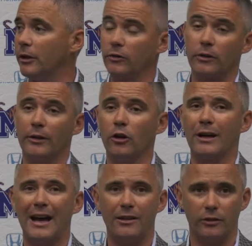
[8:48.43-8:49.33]
There are
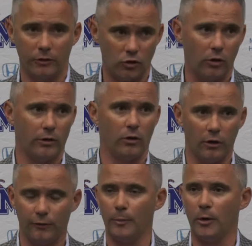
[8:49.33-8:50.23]
guys that started on
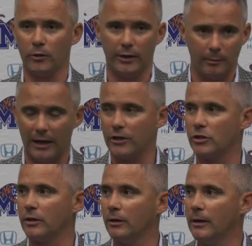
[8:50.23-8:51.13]
our football team
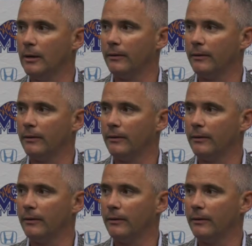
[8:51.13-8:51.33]
last year